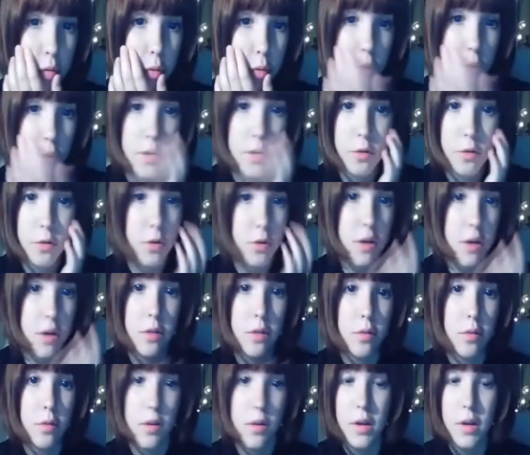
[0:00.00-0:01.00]
and then green, or
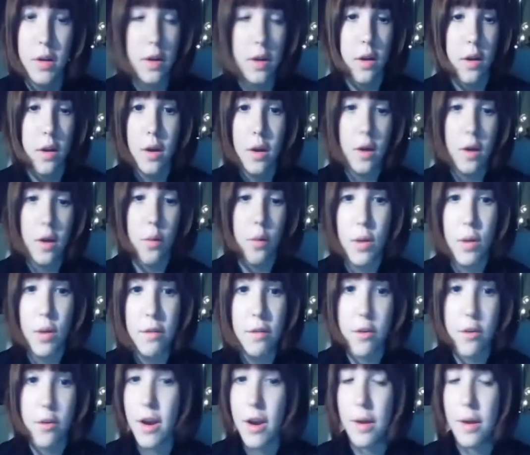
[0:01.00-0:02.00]
whatever,
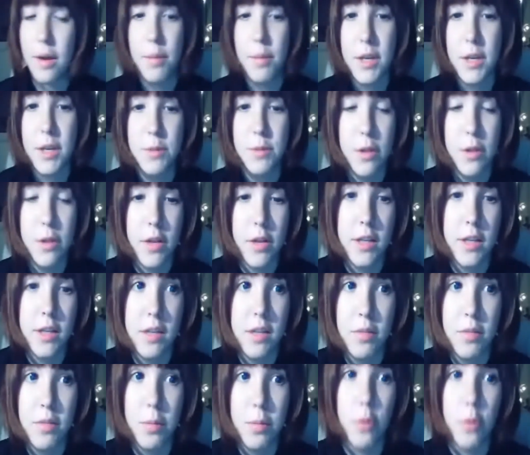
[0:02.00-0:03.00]
and it makes me look like
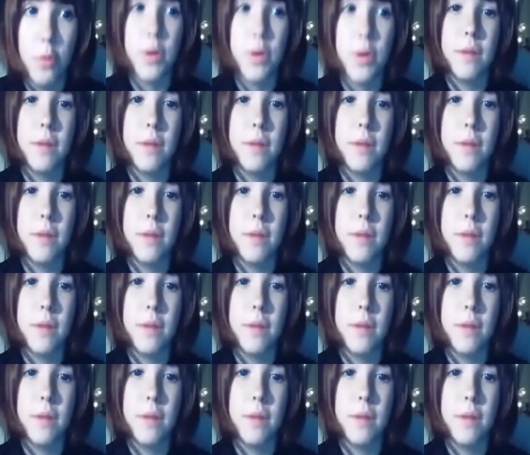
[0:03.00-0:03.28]
David Bowie.